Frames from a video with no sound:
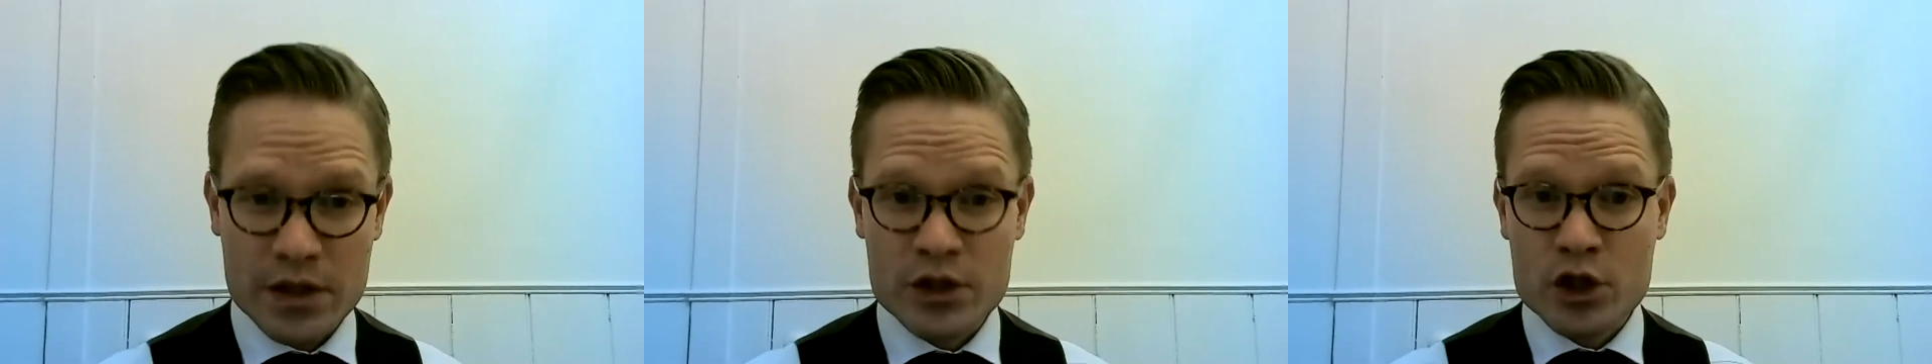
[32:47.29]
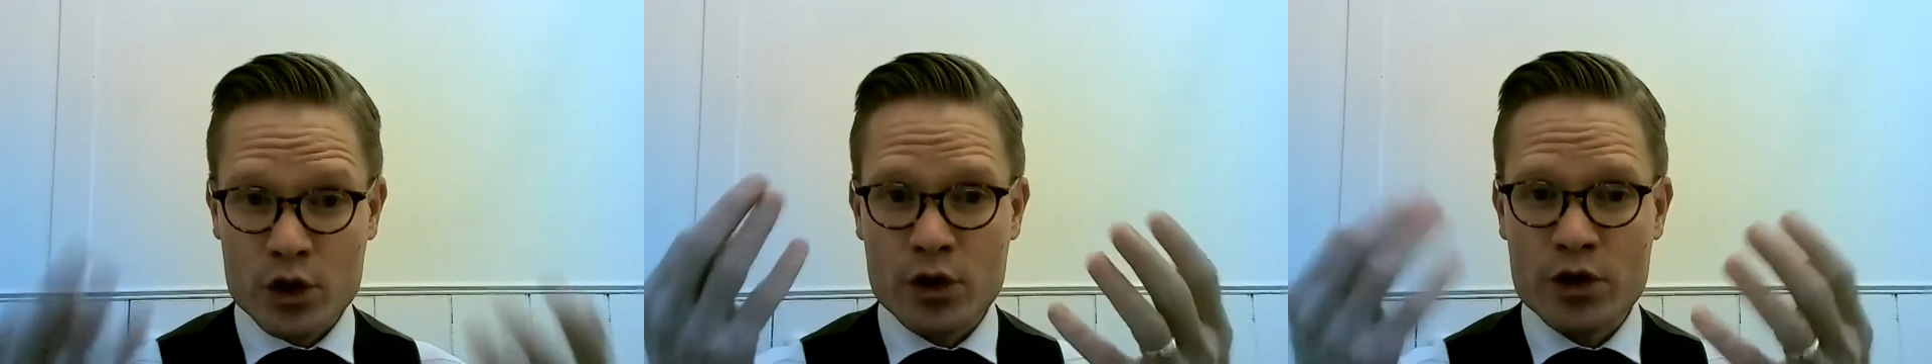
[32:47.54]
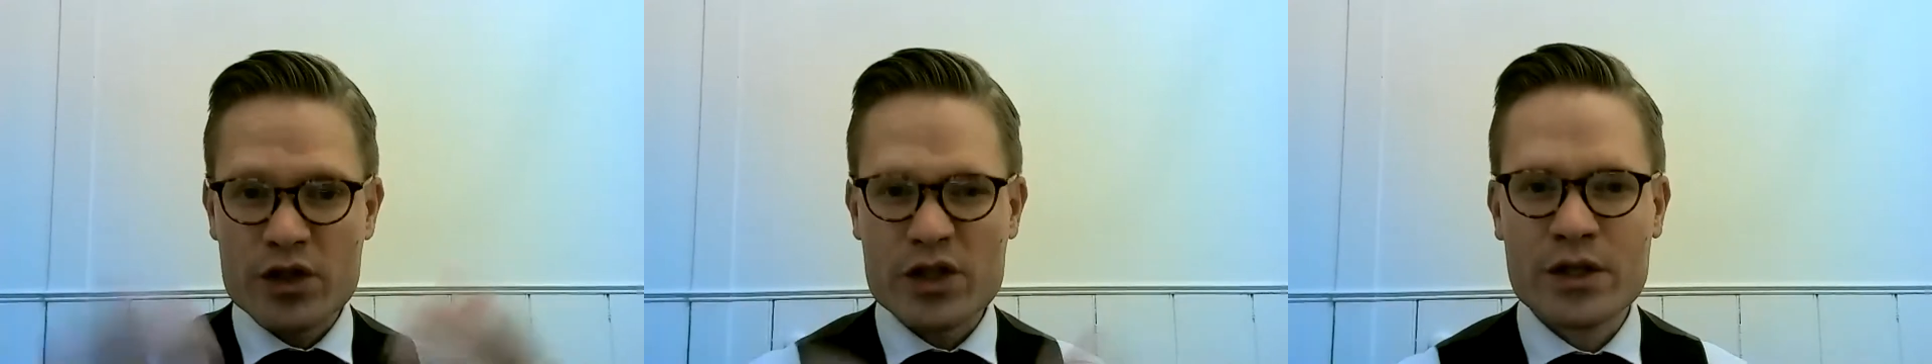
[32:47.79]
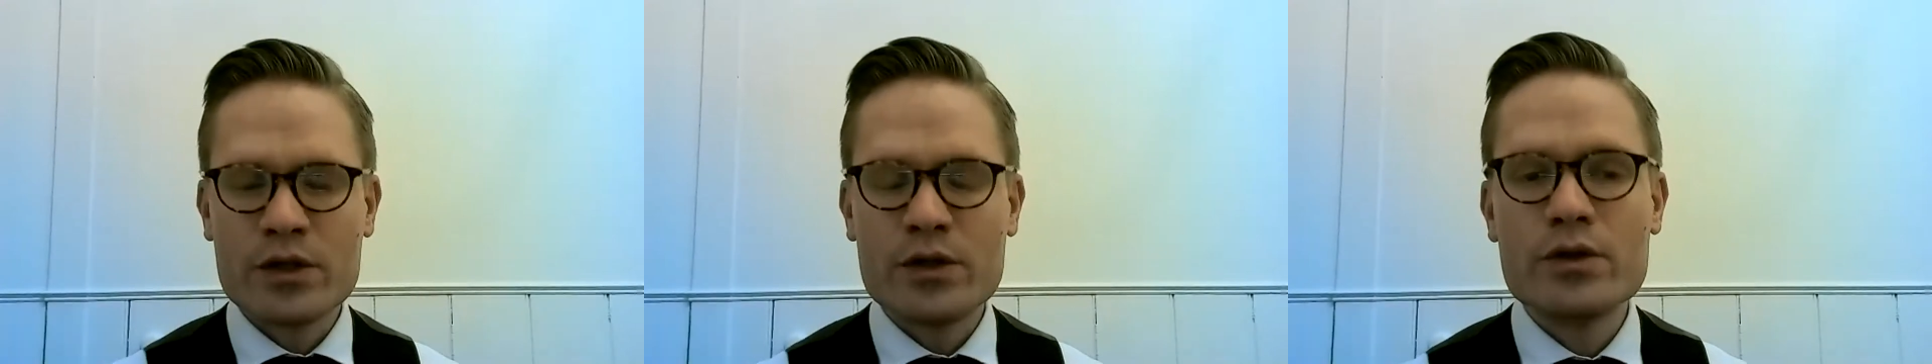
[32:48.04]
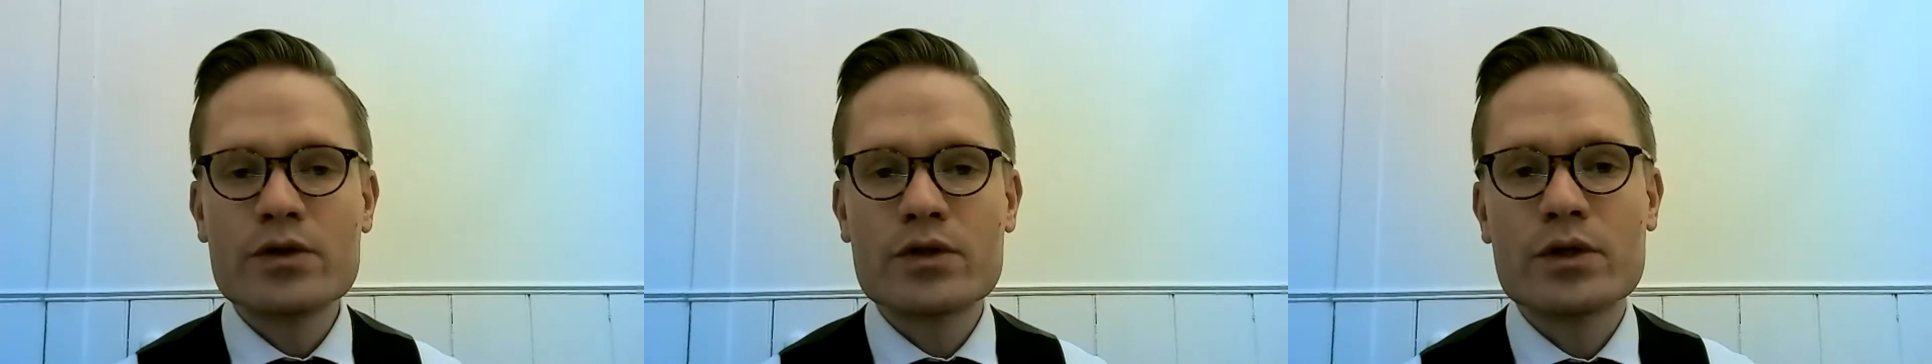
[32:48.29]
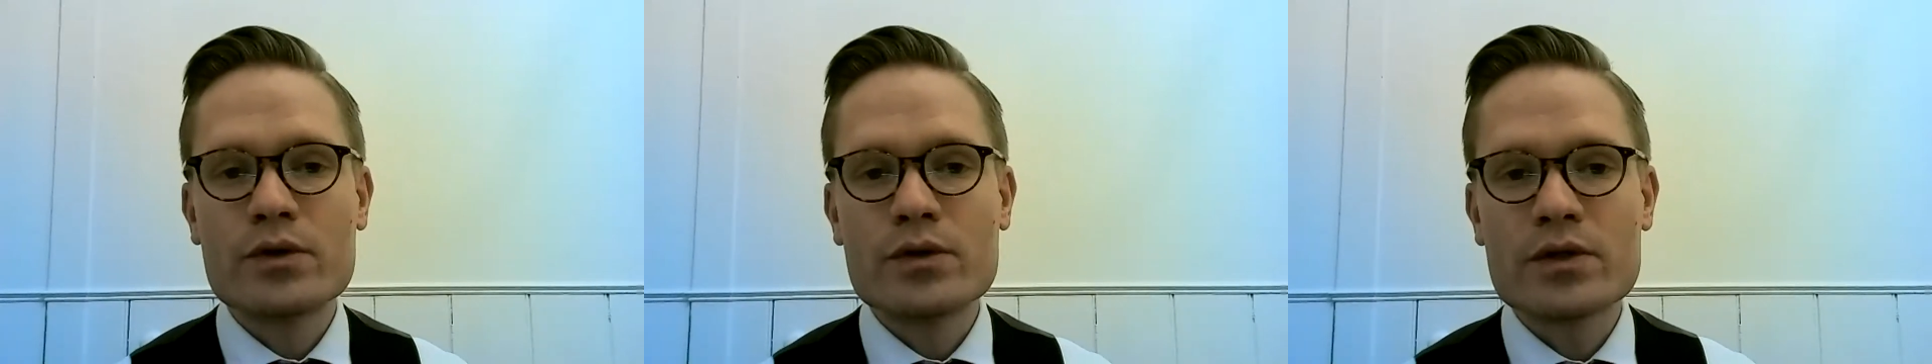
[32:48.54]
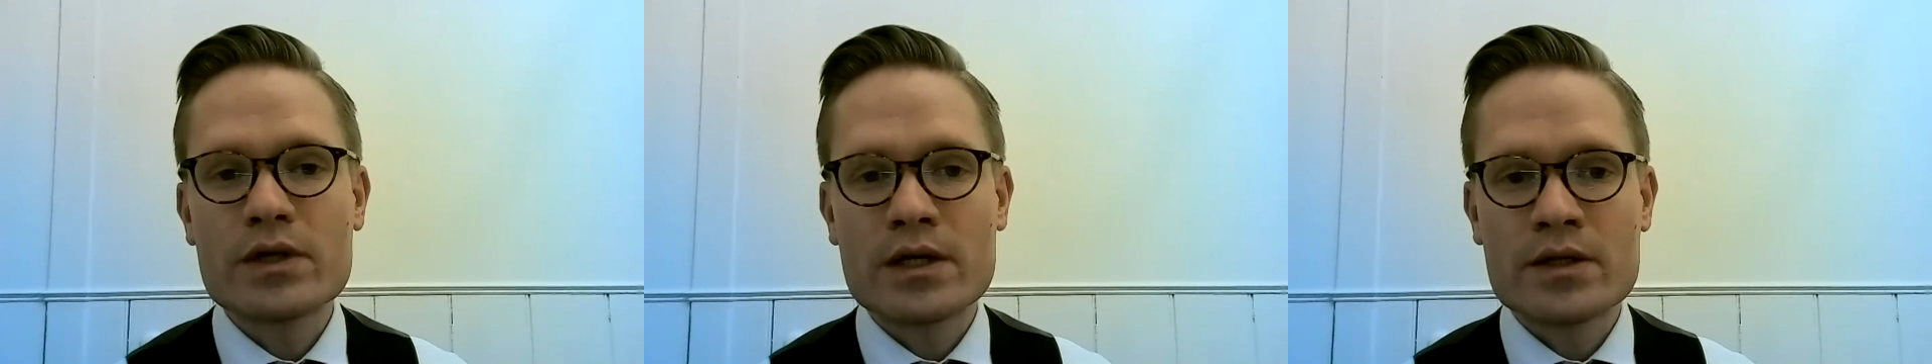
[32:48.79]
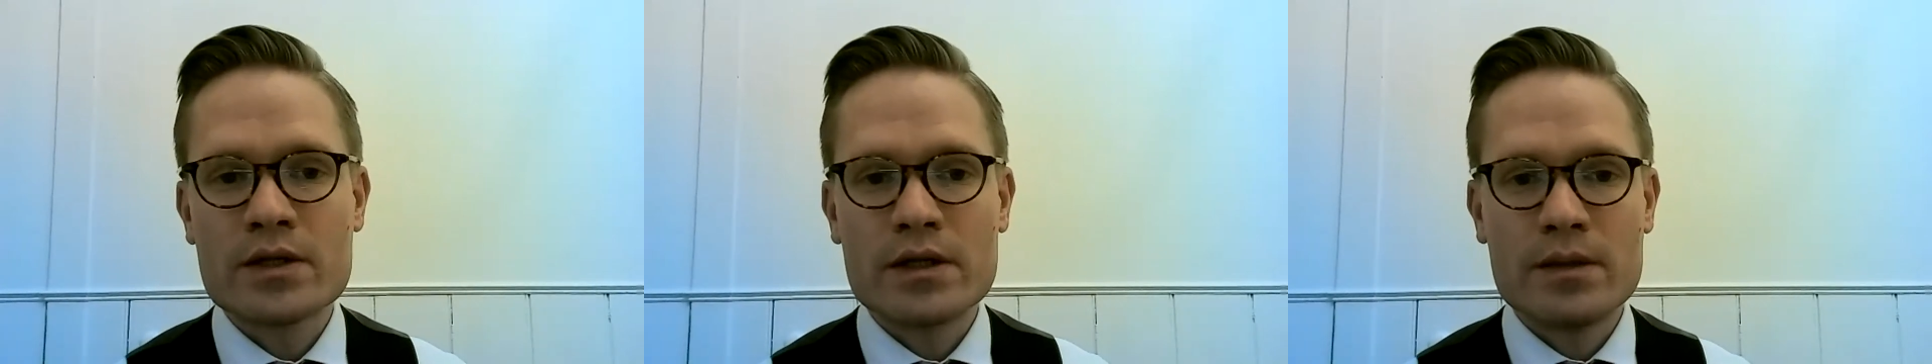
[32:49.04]
and a surge in news use
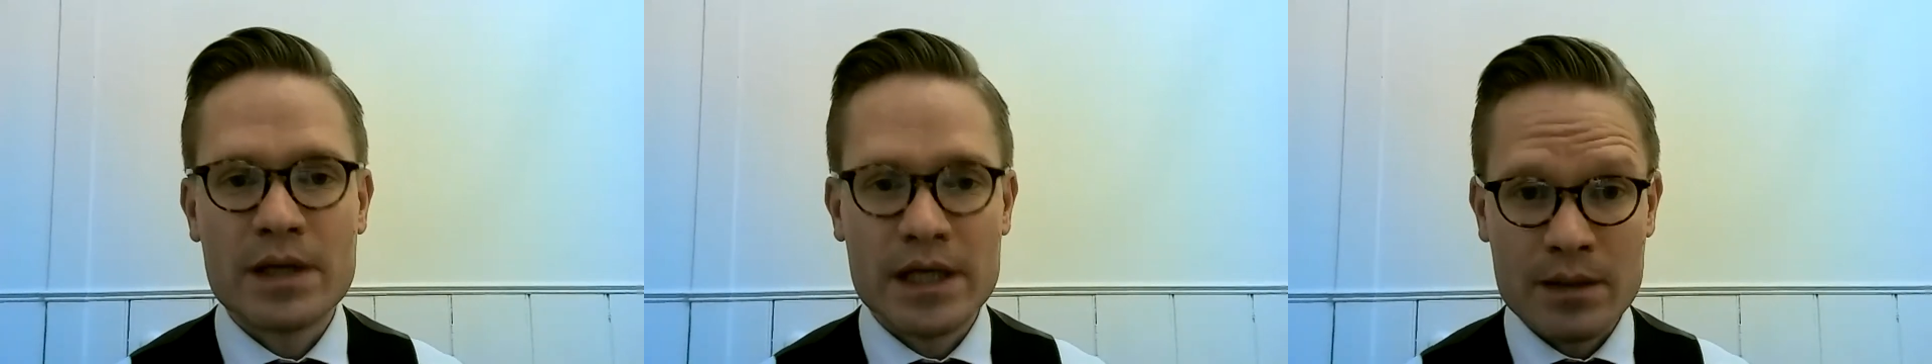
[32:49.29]
as the